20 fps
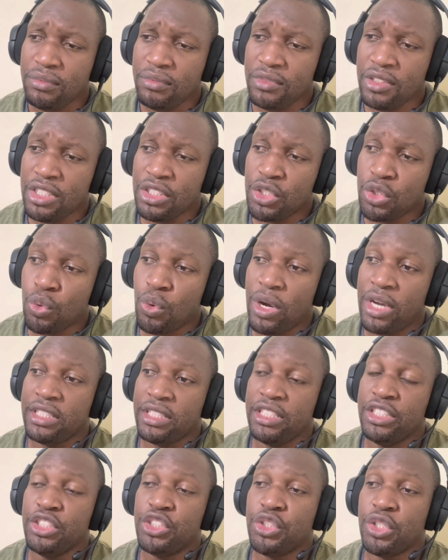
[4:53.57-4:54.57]
it's quite
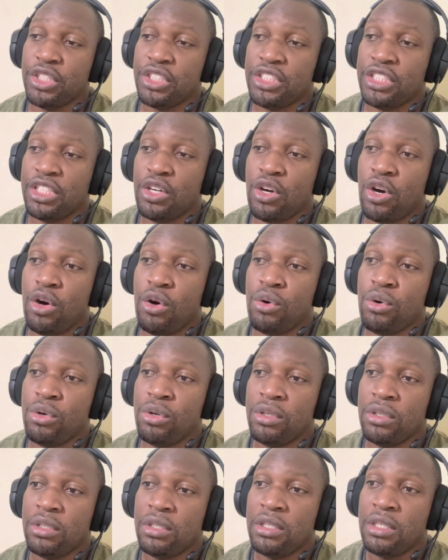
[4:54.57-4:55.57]
interesting how
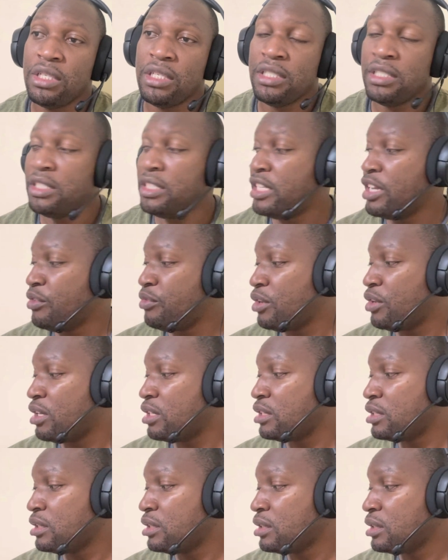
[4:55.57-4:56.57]

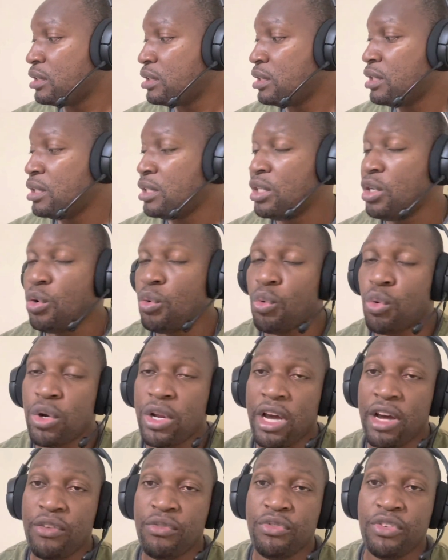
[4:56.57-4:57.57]
Devon would
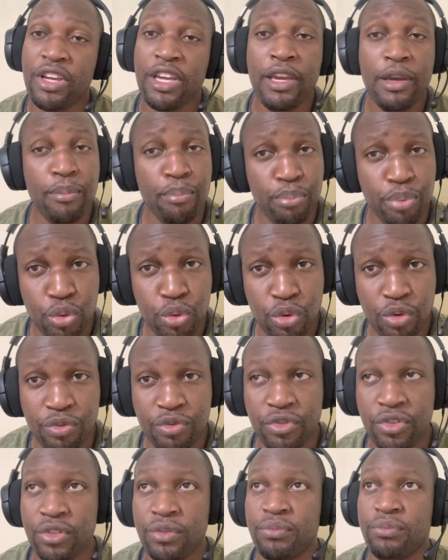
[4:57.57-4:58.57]
have
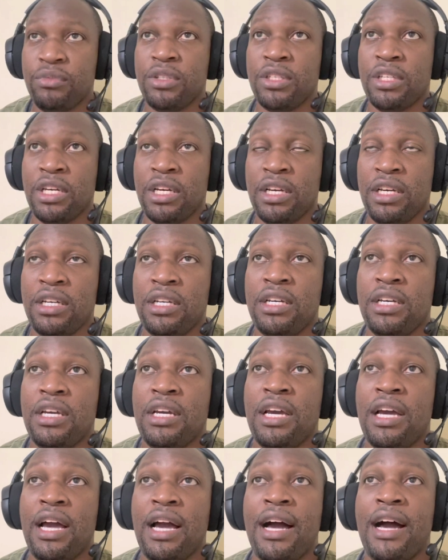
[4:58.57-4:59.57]
improved. Yeah?
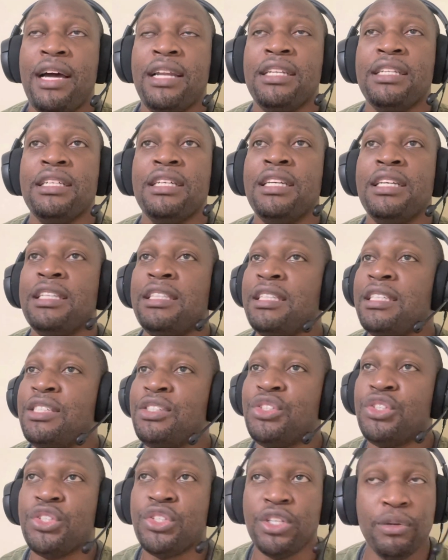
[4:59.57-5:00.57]
And it
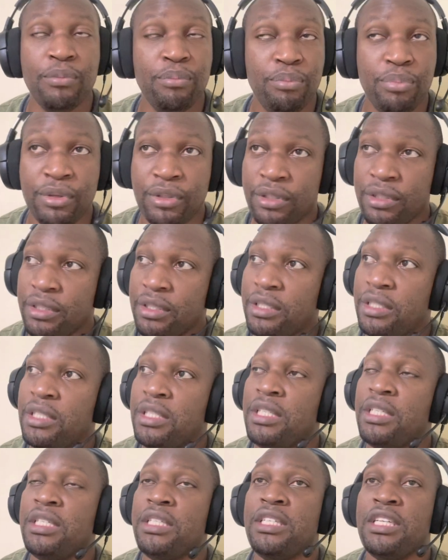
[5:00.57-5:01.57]
is simple.
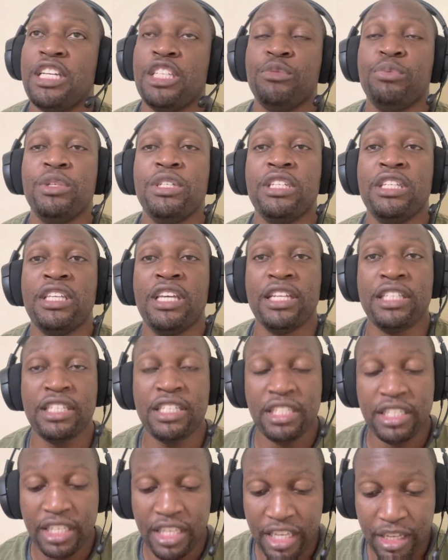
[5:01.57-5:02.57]
He has been
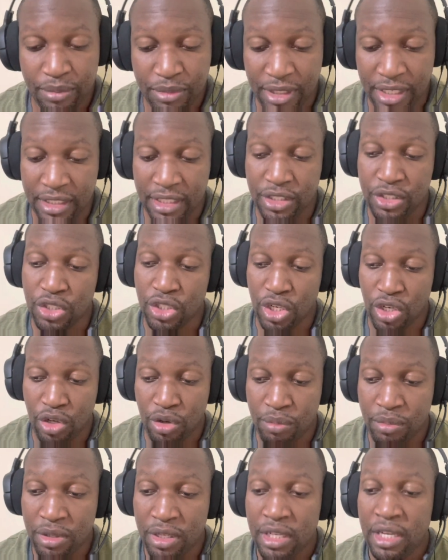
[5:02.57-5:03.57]
getting games at his club,